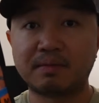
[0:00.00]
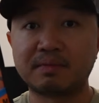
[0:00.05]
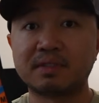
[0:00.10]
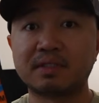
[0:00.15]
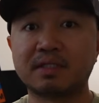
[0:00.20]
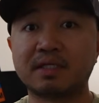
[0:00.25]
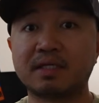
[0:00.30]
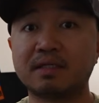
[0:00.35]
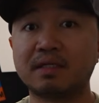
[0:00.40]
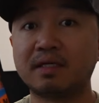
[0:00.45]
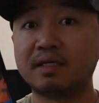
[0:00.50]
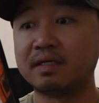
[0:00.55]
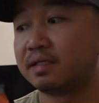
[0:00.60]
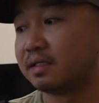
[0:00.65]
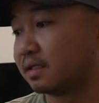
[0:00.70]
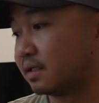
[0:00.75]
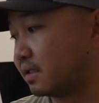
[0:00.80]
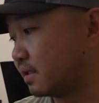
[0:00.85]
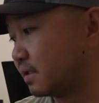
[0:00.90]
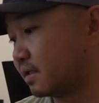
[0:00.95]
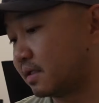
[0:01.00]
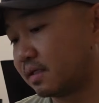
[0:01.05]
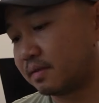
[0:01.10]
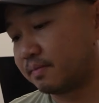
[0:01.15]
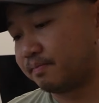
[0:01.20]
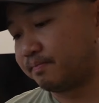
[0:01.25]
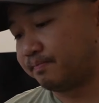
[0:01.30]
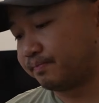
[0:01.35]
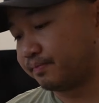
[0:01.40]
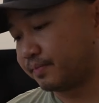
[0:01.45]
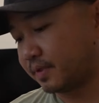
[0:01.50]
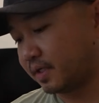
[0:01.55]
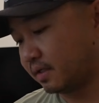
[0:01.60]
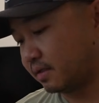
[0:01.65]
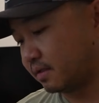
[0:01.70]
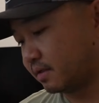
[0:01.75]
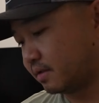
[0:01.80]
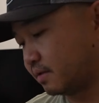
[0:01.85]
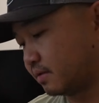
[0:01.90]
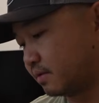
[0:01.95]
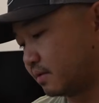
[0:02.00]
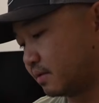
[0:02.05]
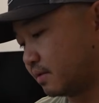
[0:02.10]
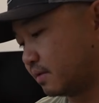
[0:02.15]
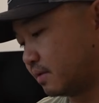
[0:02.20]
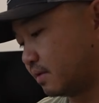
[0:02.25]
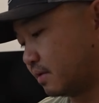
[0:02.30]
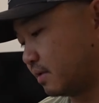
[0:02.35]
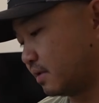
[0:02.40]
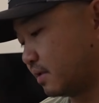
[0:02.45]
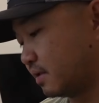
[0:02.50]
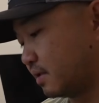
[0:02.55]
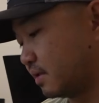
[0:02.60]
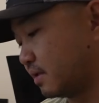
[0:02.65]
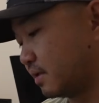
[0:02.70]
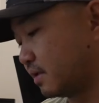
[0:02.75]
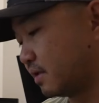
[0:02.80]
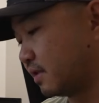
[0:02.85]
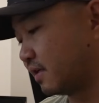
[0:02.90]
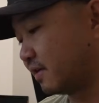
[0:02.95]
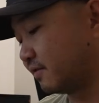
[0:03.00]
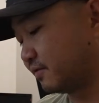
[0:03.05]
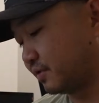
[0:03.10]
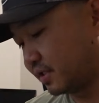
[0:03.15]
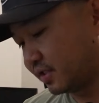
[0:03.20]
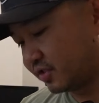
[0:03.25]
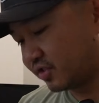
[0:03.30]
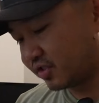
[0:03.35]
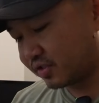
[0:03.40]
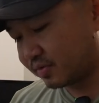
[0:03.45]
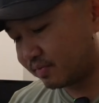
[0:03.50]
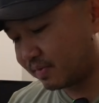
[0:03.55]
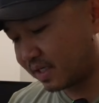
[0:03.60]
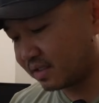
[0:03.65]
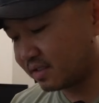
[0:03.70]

gonna get a gloves. This is by